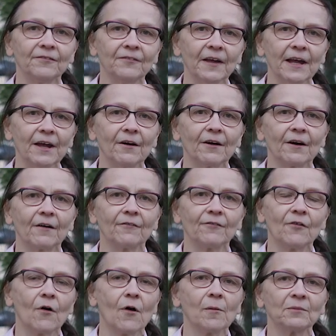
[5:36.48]
fair
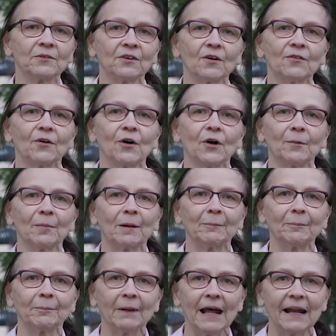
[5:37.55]
forms of
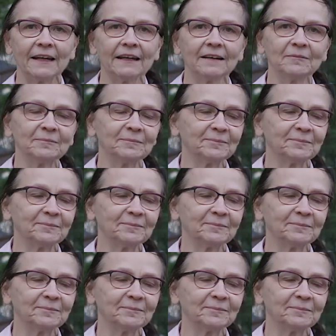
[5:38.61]
urban planning.